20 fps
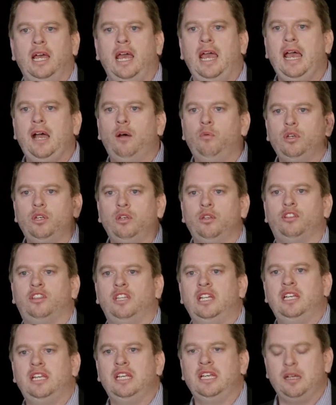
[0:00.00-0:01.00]
How are you
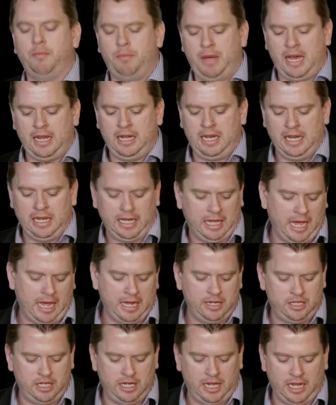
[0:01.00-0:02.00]
thinking about
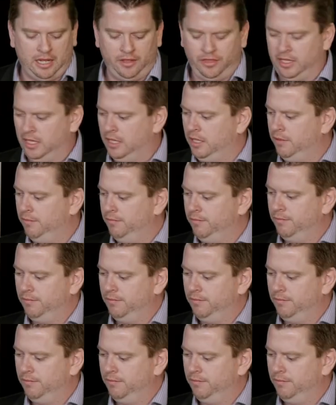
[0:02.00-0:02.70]
engaging out there?